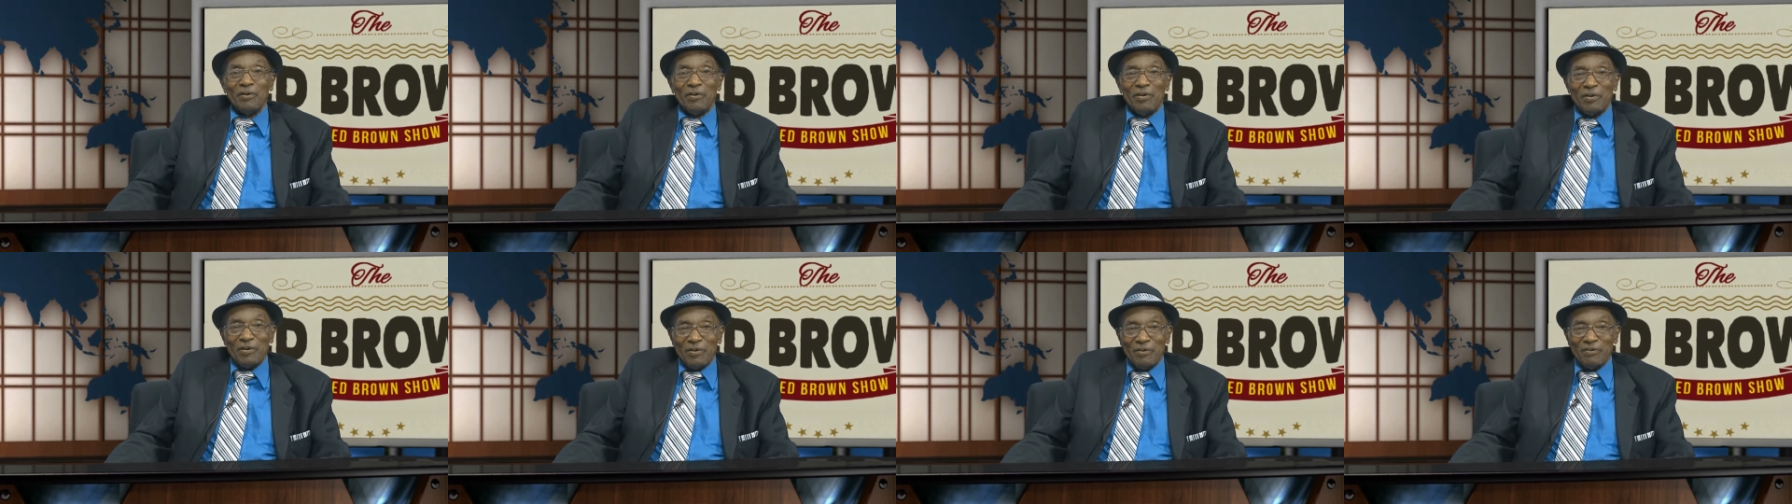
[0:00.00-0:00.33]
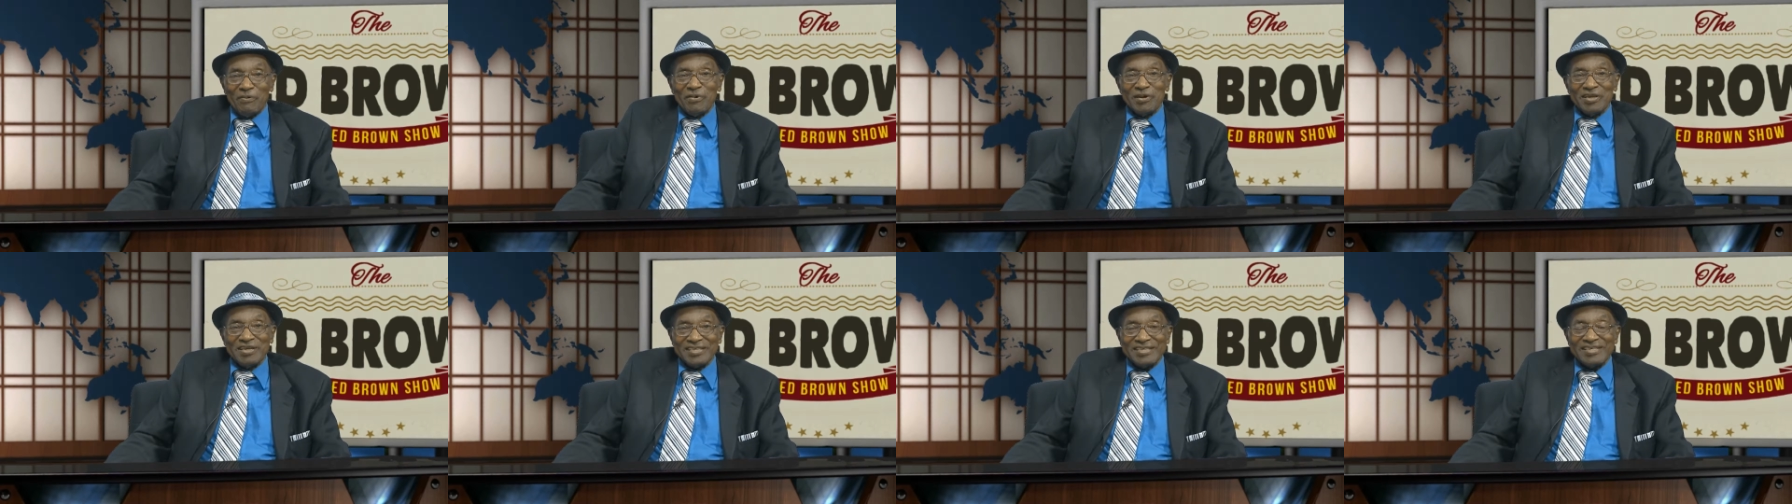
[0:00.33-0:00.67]

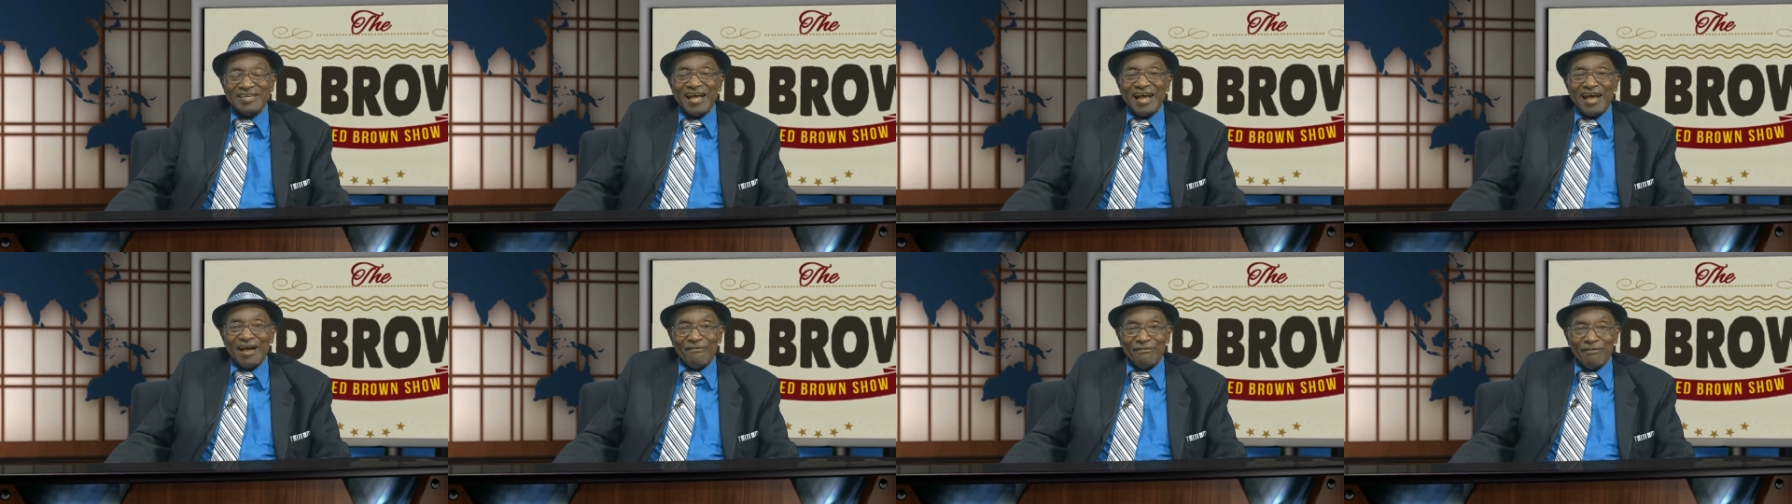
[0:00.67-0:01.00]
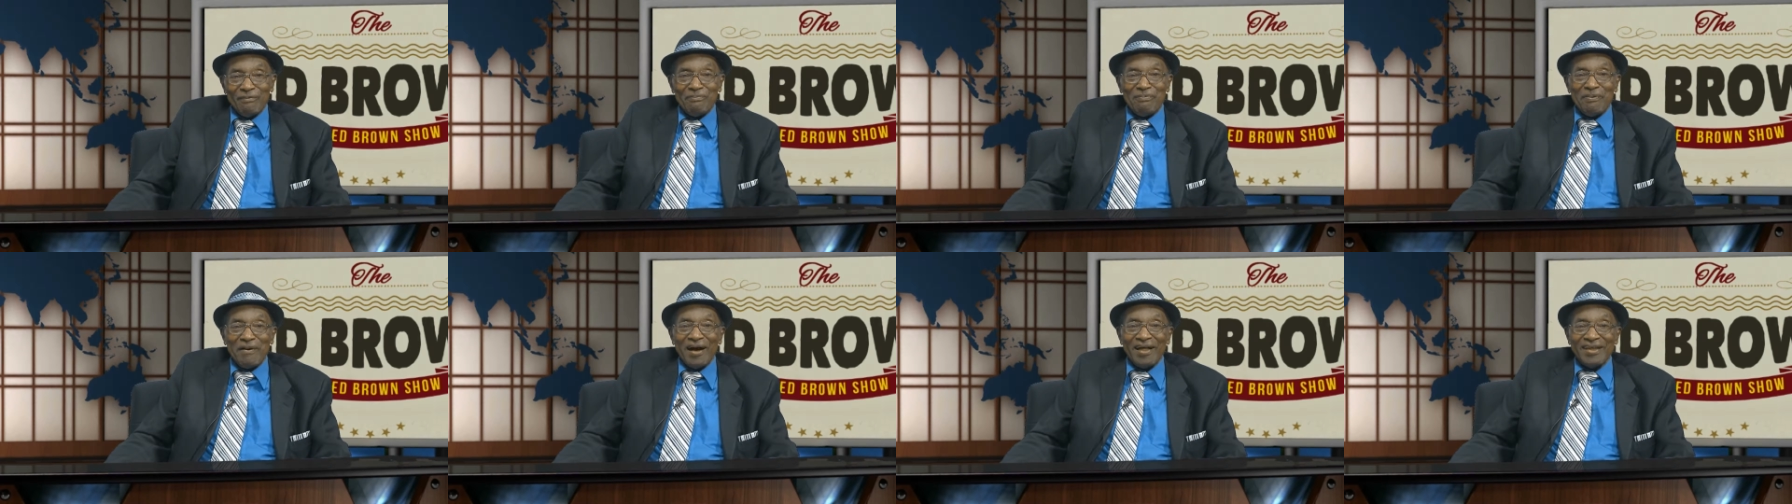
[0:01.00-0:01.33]
When it's time for
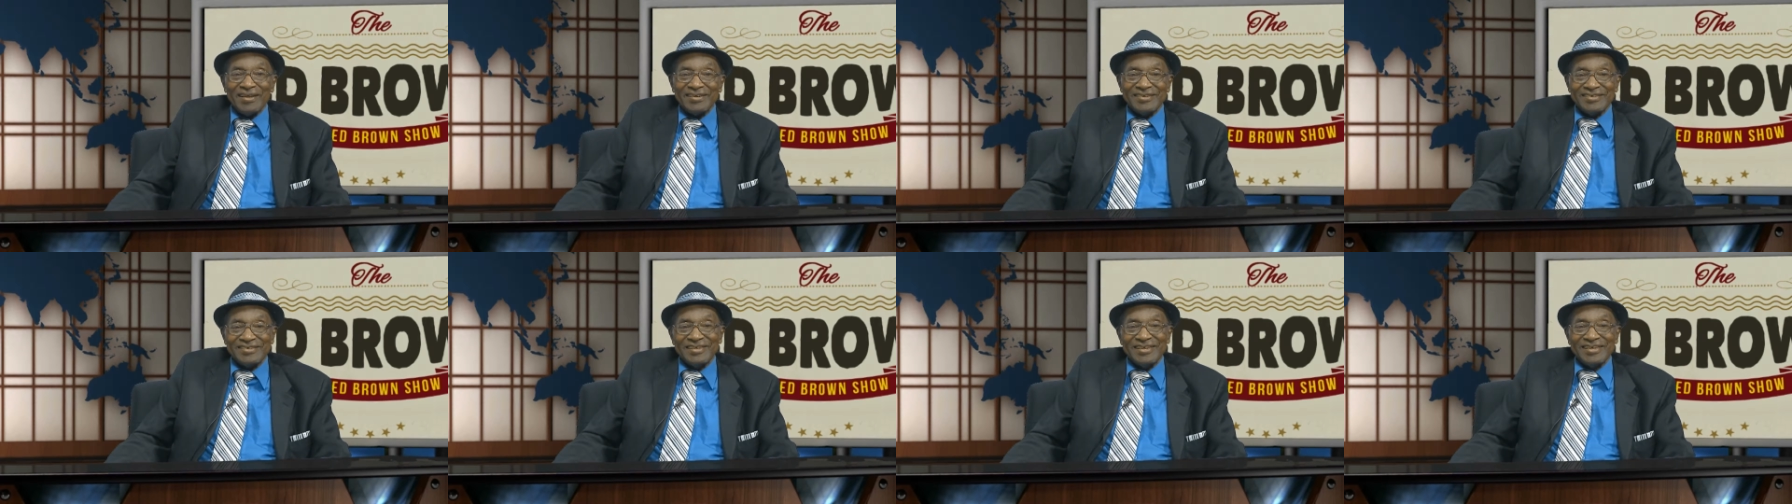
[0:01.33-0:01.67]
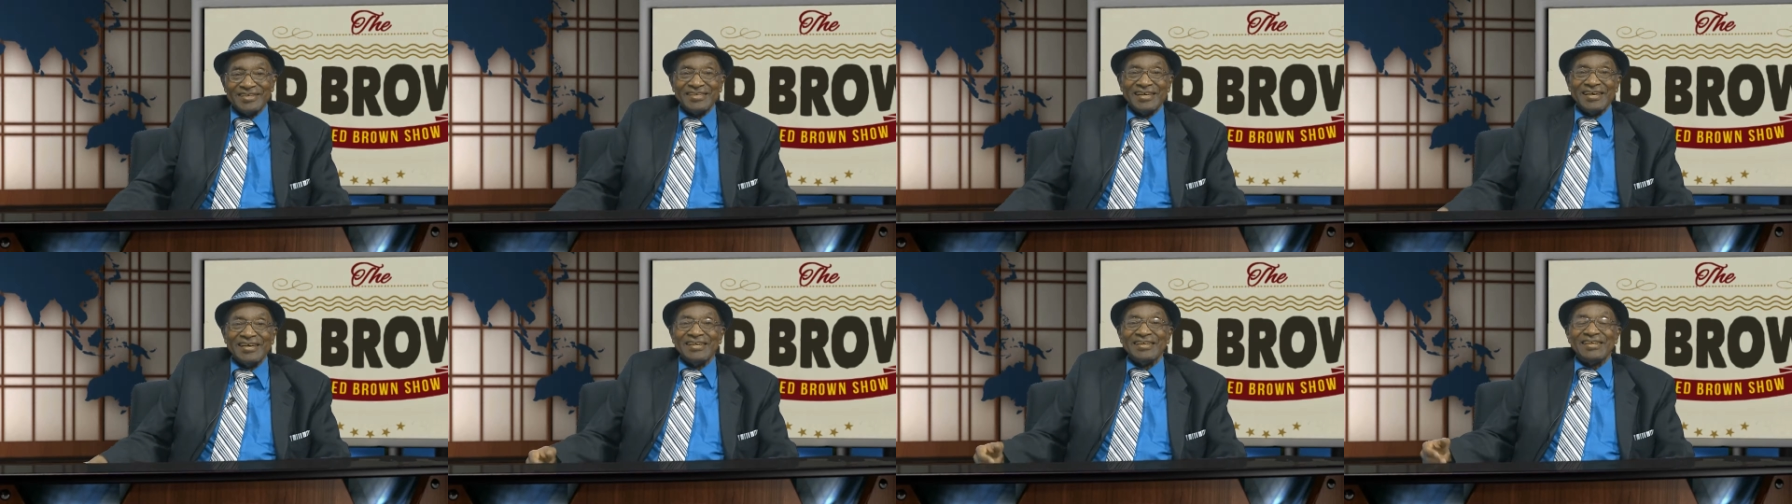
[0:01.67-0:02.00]
politics,